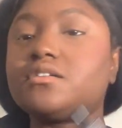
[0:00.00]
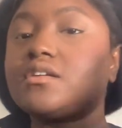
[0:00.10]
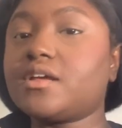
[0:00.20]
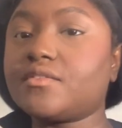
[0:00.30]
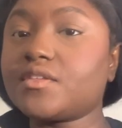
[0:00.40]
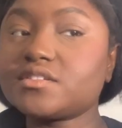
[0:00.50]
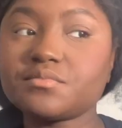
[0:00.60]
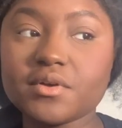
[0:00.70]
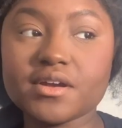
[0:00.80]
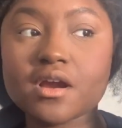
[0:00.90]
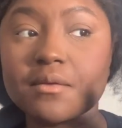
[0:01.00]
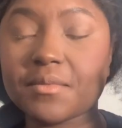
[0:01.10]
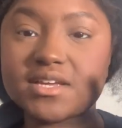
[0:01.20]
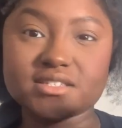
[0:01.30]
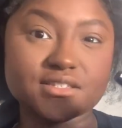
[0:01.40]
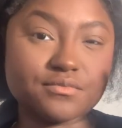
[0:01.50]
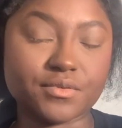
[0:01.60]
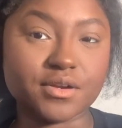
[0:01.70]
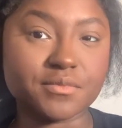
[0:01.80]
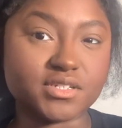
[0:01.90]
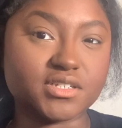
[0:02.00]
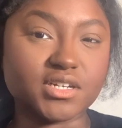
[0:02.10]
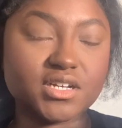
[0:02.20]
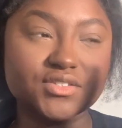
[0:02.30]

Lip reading: At this point, our base is pretty much done,